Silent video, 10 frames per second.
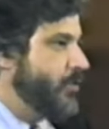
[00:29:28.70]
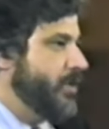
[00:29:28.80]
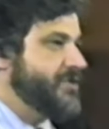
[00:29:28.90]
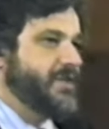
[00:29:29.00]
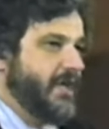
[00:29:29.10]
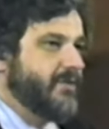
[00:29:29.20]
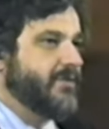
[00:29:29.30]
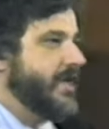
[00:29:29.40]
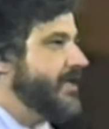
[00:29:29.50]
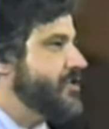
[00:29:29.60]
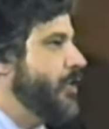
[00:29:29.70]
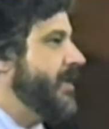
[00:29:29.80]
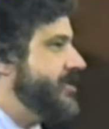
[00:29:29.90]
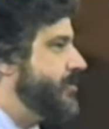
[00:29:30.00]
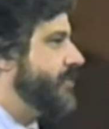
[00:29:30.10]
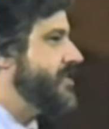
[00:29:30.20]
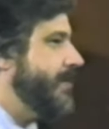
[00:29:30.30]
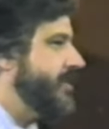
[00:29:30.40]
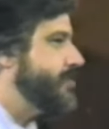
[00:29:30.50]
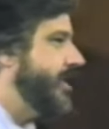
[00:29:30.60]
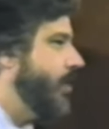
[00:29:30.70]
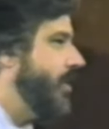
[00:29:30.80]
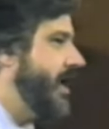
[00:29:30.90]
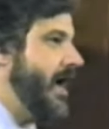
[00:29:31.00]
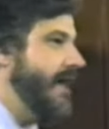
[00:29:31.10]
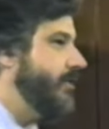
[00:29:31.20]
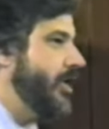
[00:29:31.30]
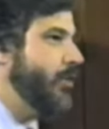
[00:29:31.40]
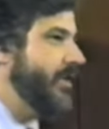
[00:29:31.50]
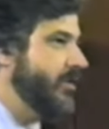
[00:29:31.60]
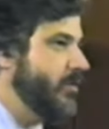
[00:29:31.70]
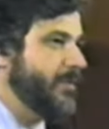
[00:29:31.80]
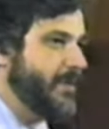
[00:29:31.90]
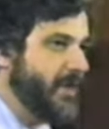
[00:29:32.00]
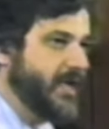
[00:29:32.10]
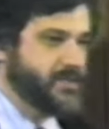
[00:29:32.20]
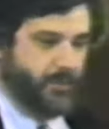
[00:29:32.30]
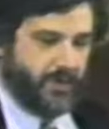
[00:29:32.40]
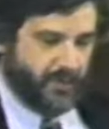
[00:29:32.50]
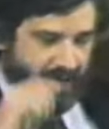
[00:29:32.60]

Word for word: of course, the other thing is nobody smokes that much marijuana. I don't know whether it would be possible.